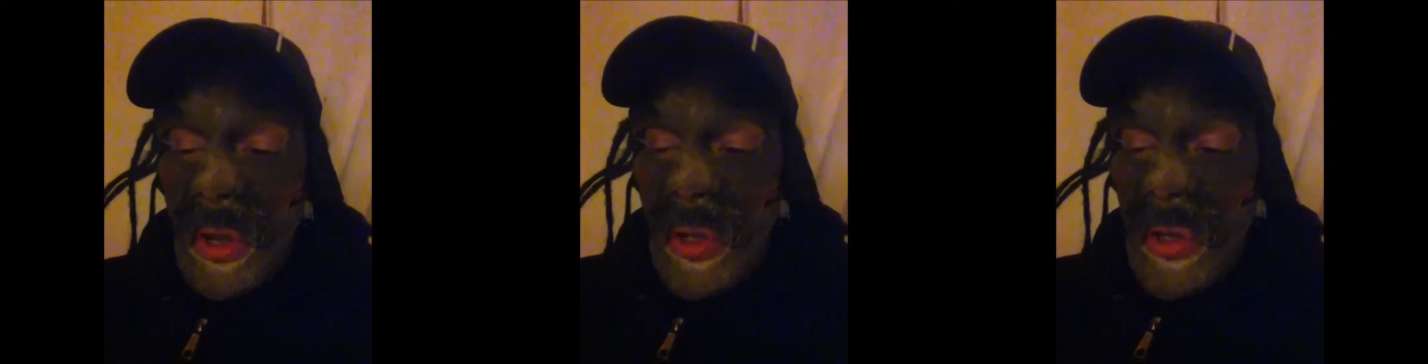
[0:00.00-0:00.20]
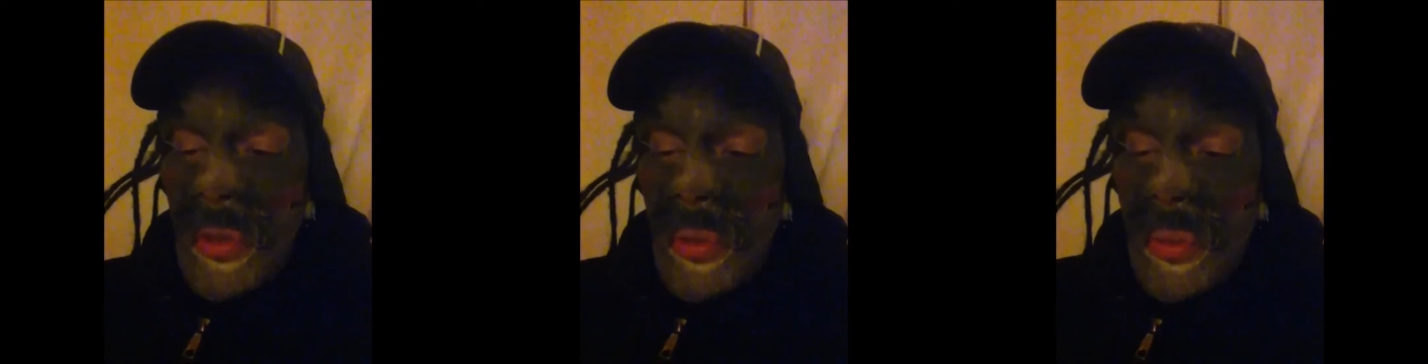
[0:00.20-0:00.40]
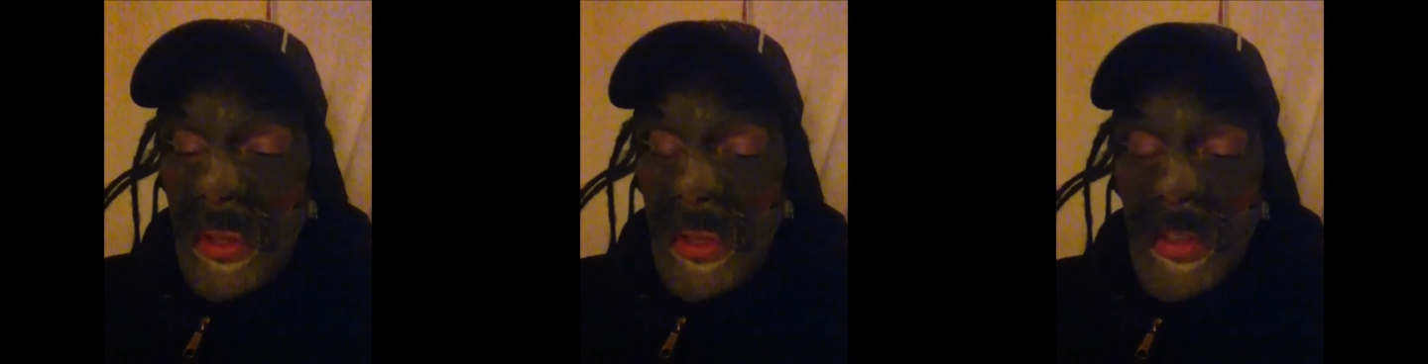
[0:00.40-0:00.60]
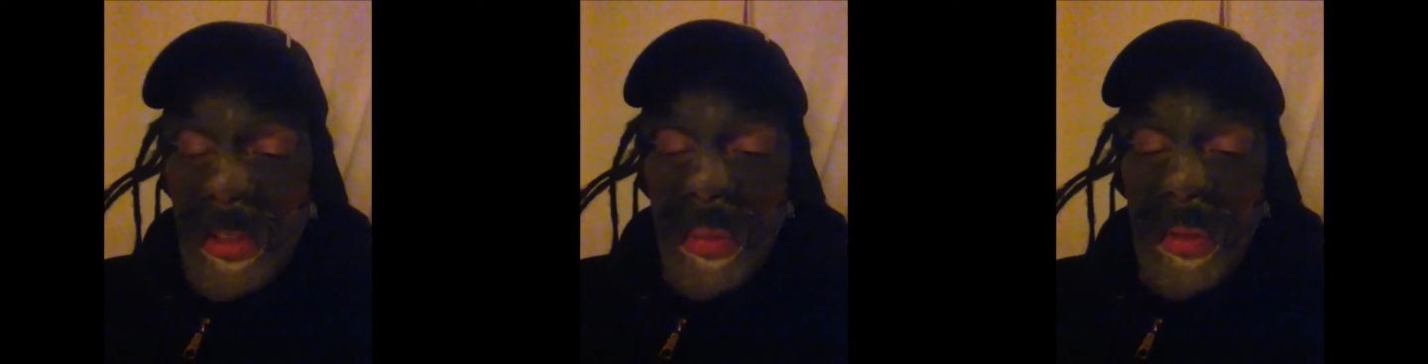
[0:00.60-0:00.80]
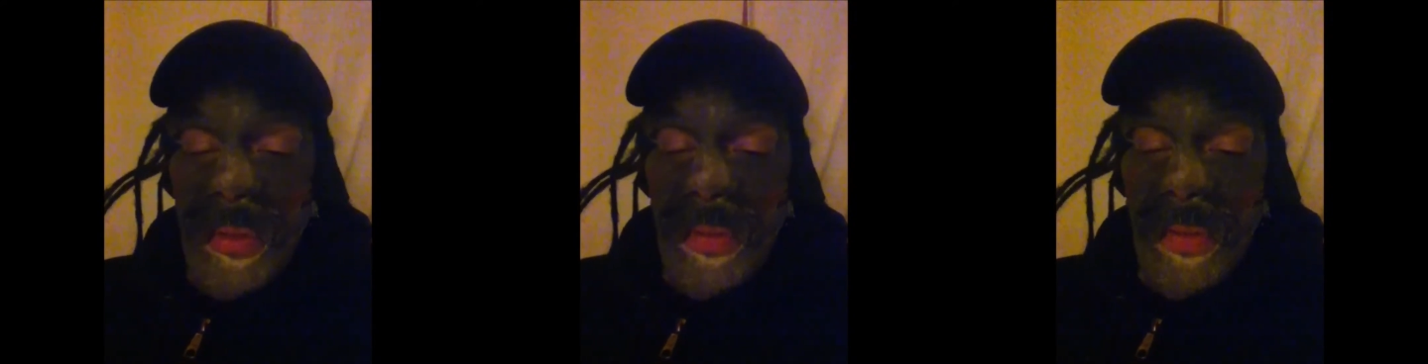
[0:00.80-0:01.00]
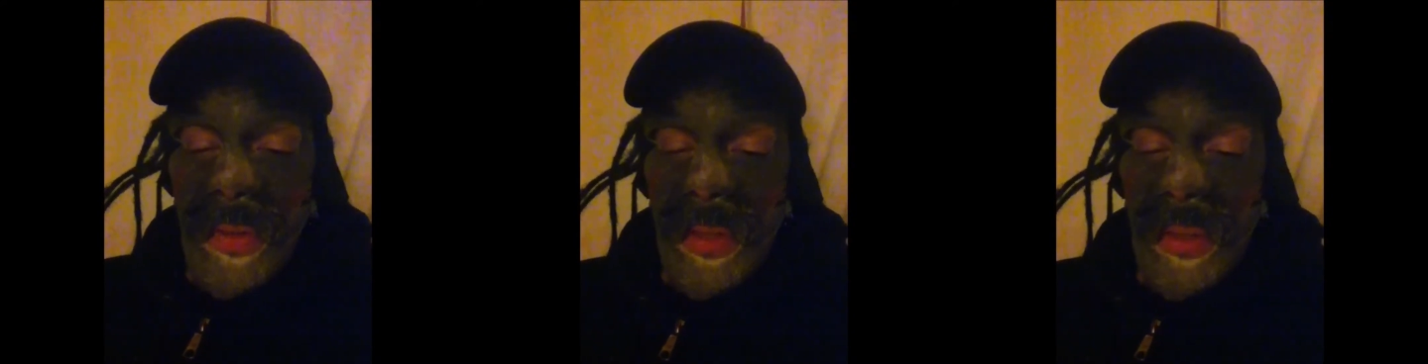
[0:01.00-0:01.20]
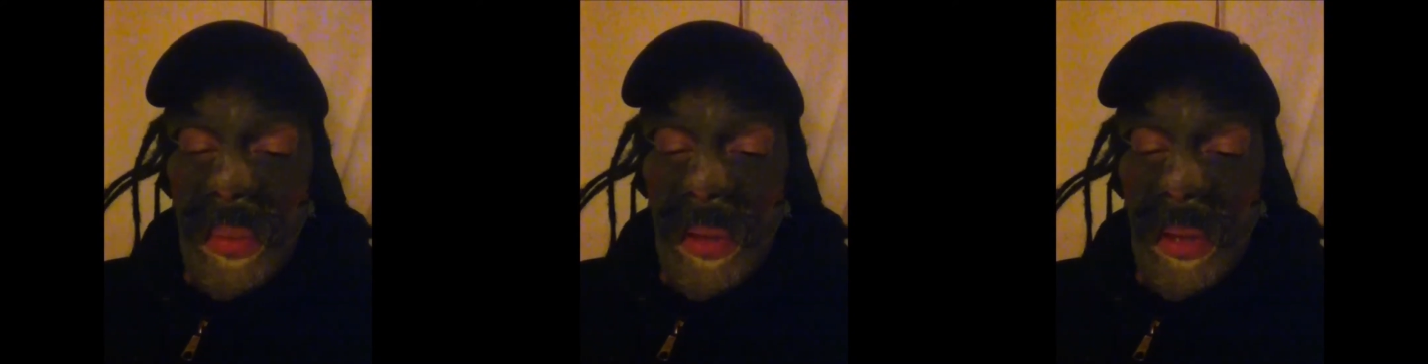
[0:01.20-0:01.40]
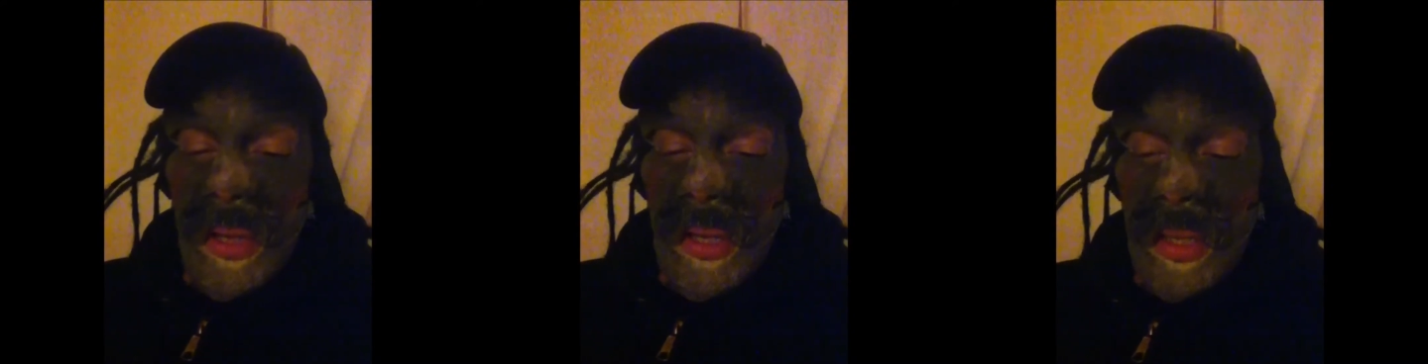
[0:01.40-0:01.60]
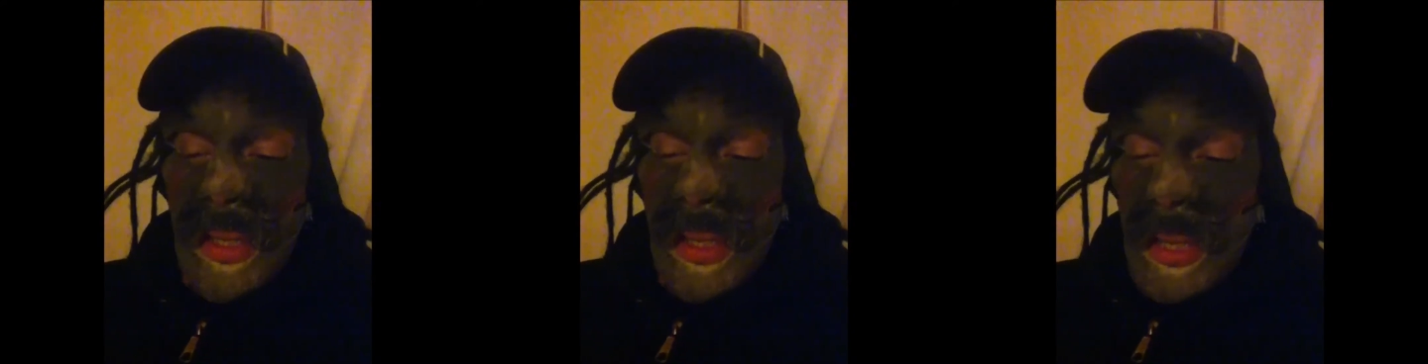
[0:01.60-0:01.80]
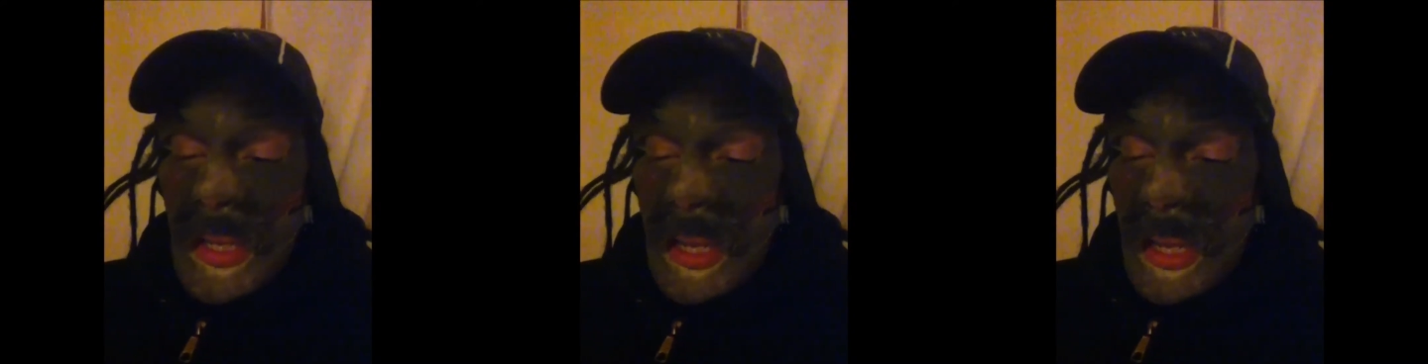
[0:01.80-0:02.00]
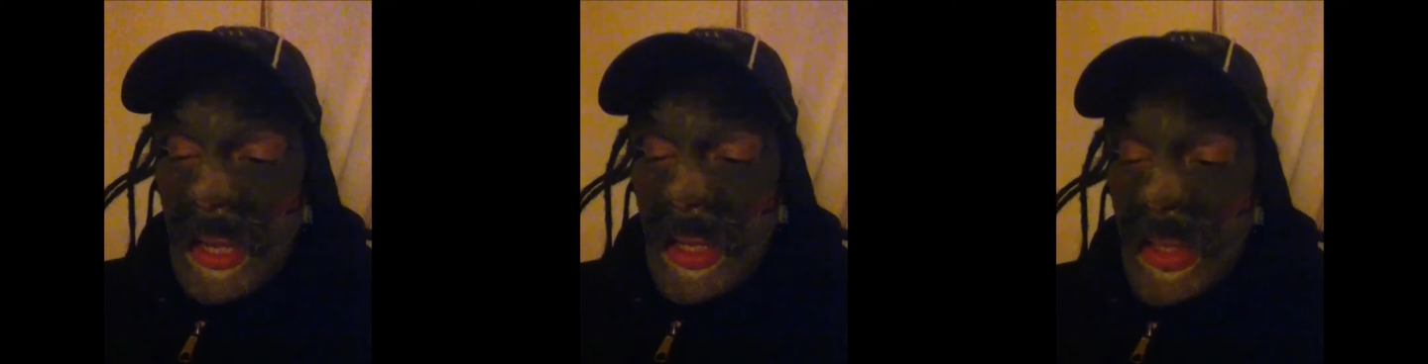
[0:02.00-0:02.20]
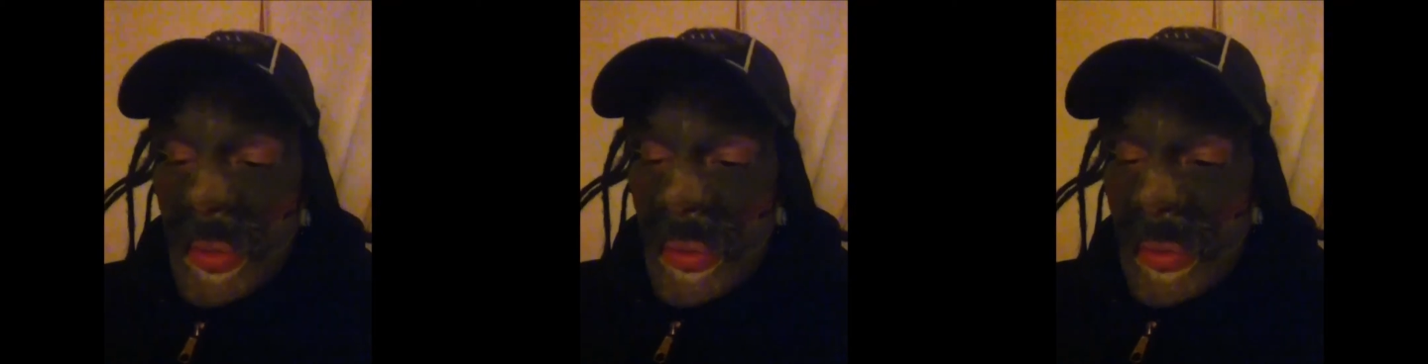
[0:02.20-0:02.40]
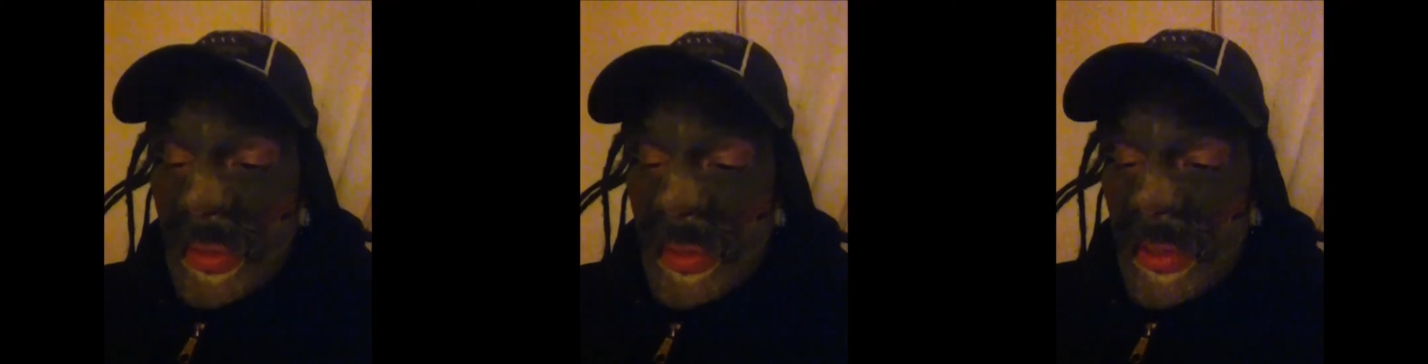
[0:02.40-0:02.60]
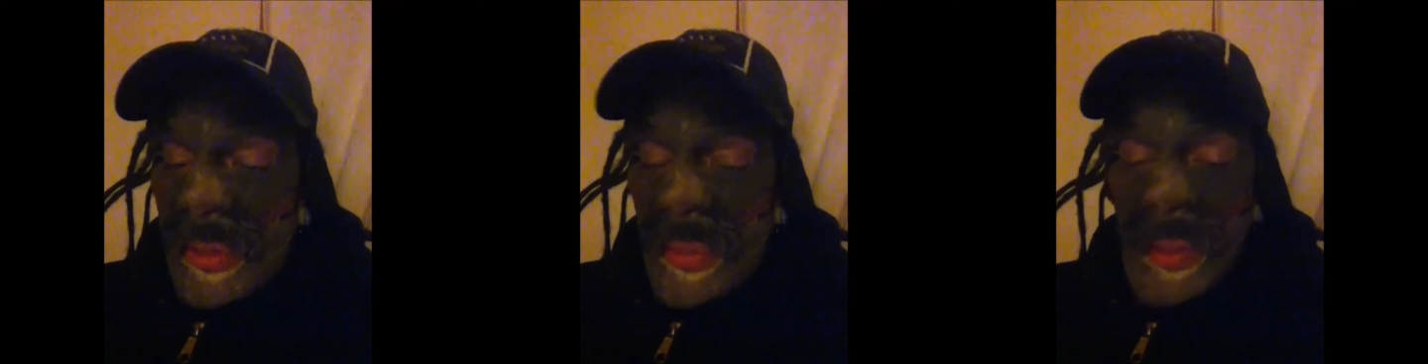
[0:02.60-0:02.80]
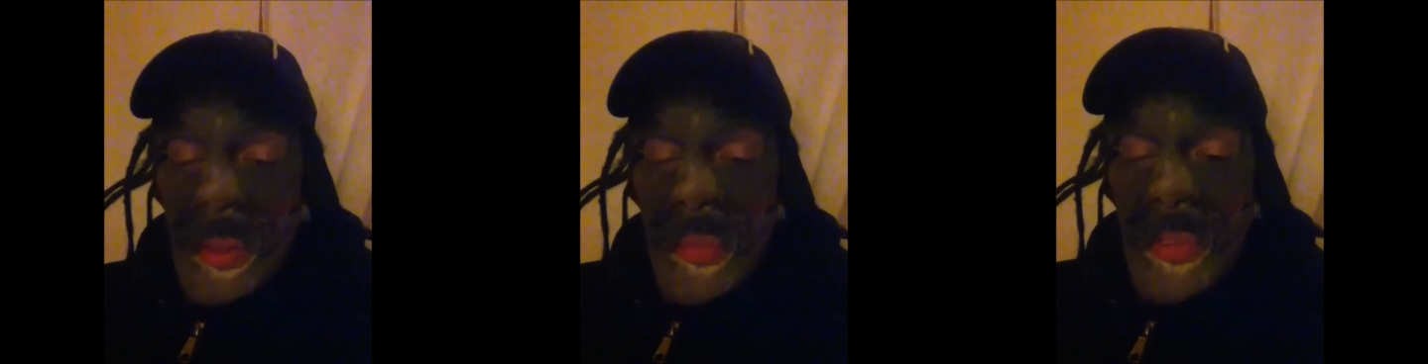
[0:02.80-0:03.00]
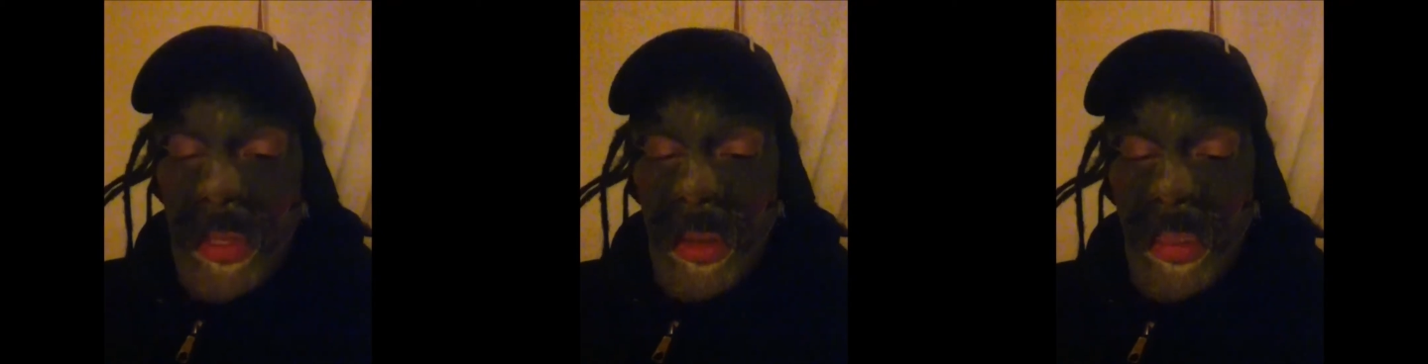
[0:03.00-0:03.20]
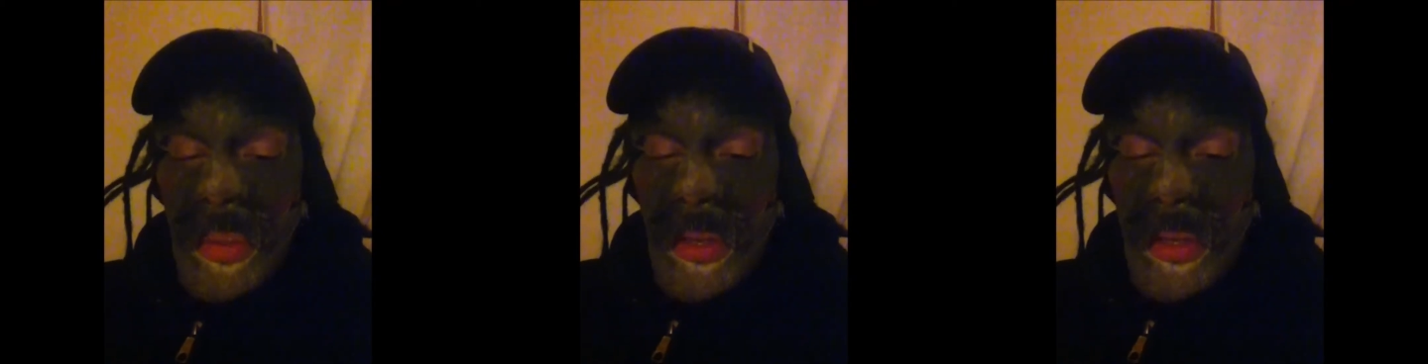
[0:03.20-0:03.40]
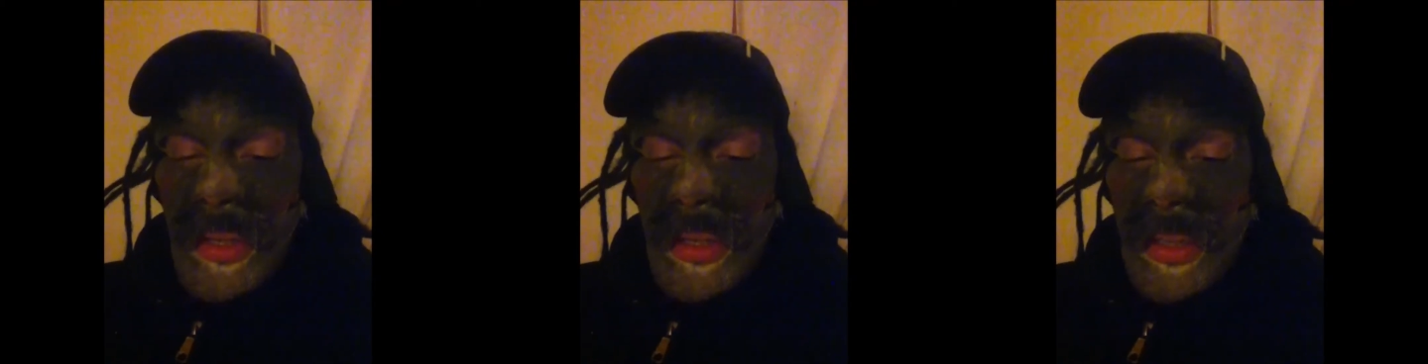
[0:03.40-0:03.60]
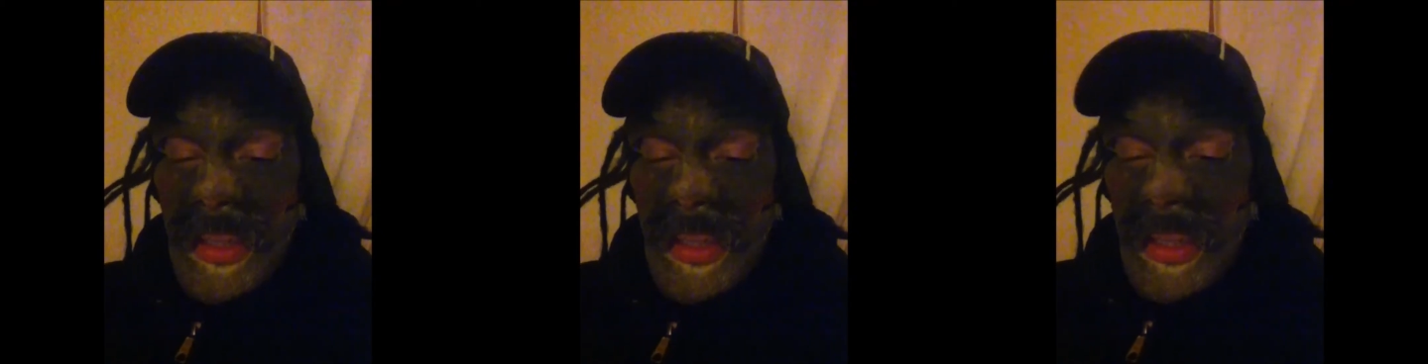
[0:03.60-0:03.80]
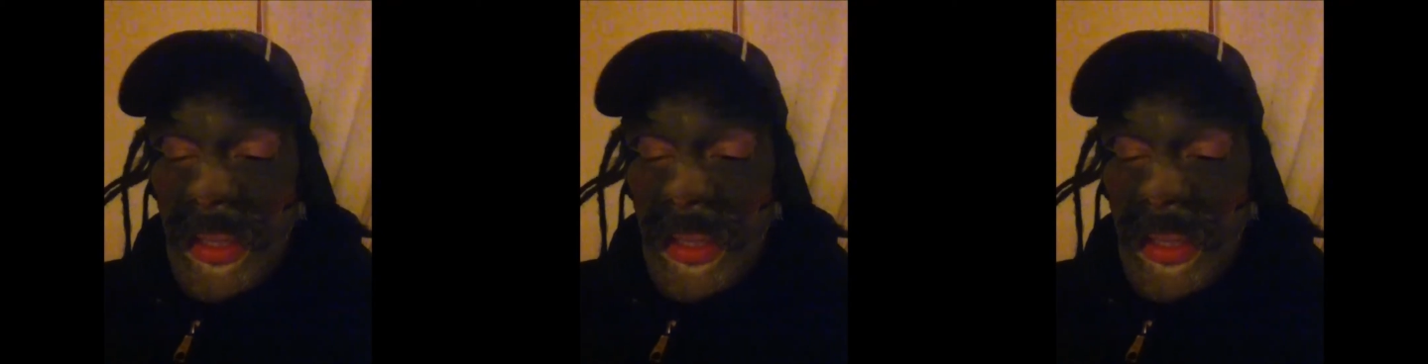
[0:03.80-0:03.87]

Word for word: new things to be offended by, and new things to be upset by,